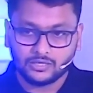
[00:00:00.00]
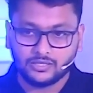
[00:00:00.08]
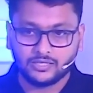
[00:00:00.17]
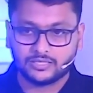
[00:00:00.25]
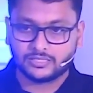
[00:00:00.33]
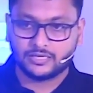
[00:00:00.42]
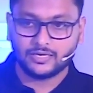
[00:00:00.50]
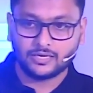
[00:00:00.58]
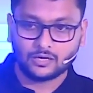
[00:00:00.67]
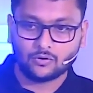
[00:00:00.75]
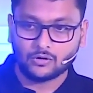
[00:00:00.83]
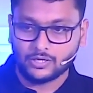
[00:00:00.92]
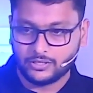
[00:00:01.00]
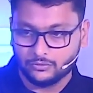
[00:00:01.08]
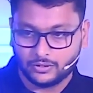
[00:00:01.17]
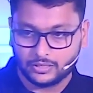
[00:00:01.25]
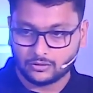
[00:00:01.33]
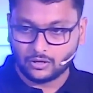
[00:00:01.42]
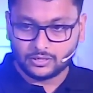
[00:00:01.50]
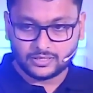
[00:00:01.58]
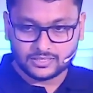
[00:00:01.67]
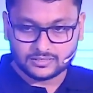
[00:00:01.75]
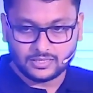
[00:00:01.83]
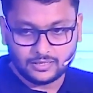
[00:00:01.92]
and lineage and data quality. You can
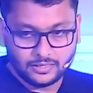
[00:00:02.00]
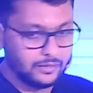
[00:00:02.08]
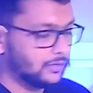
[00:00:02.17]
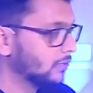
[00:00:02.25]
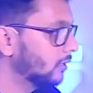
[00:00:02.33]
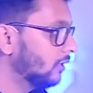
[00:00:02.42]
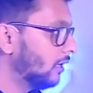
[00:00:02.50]
contest that, hey,